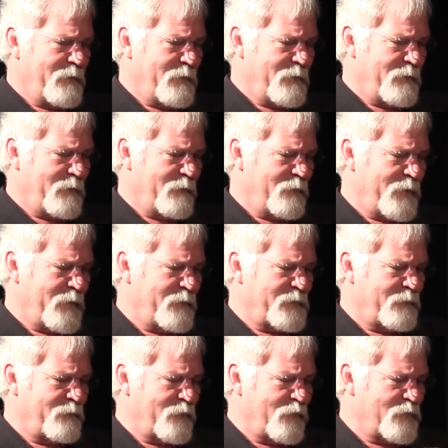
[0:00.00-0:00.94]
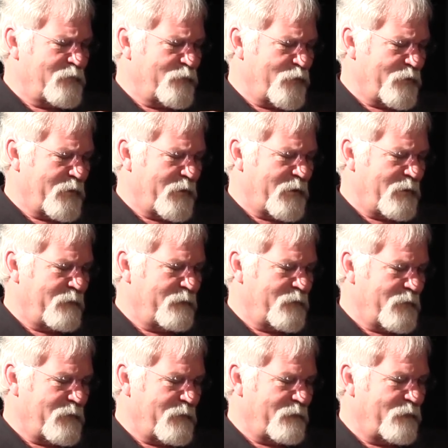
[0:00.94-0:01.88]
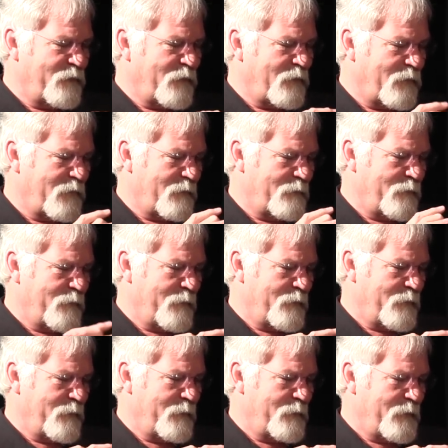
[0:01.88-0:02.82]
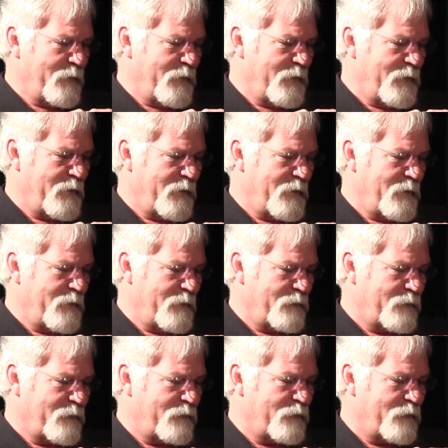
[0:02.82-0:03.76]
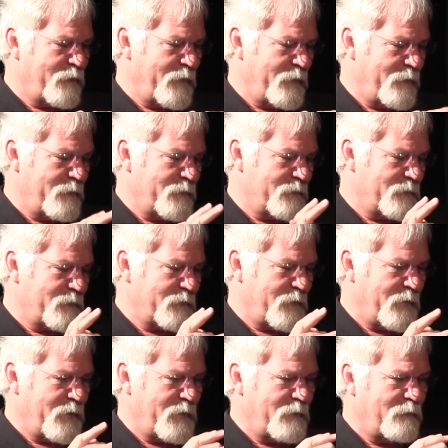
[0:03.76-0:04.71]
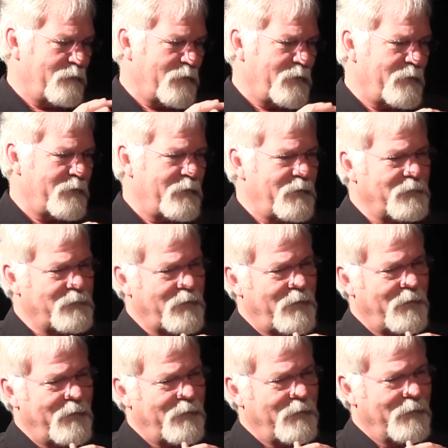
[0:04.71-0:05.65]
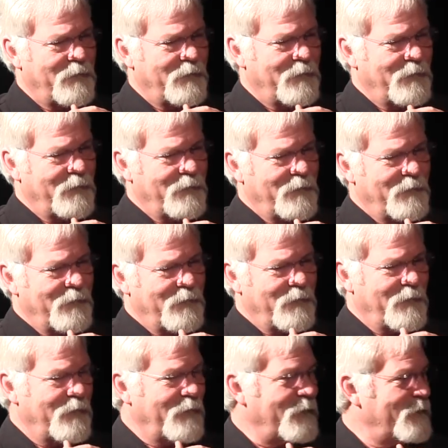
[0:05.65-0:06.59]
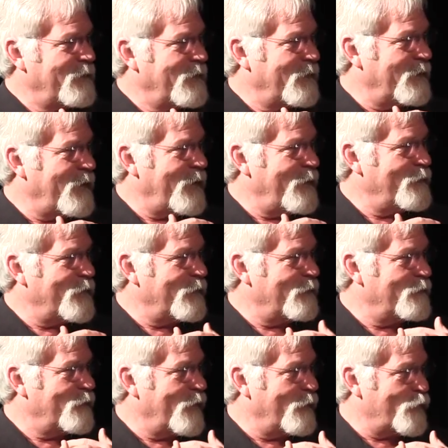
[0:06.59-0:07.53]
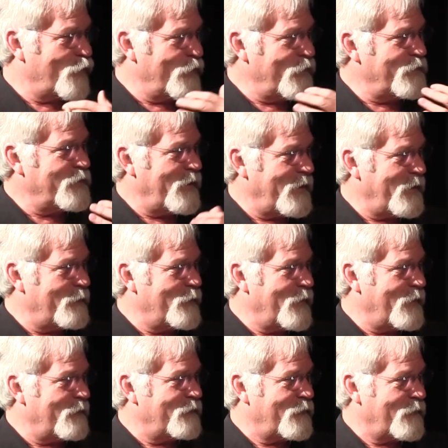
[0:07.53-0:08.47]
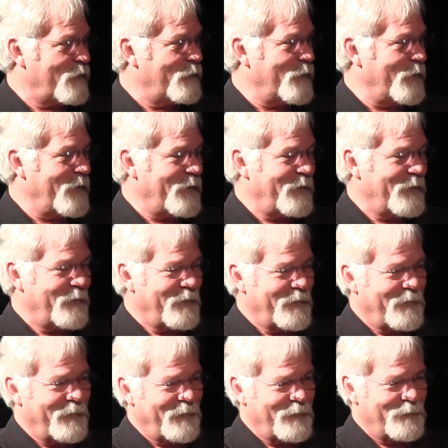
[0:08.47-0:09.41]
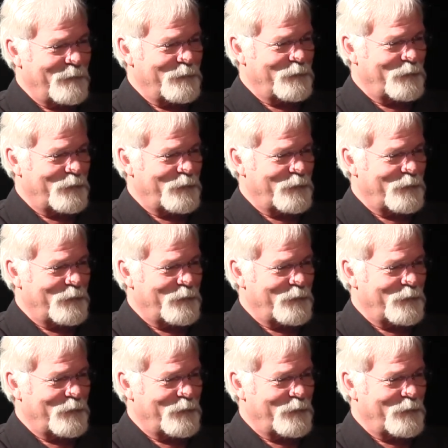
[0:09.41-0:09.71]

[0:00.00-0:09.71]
uh, when I was in Roseburg, I lived on a farm and uh, for four years. And one of the things I, I, I came to appreciate about farming, um,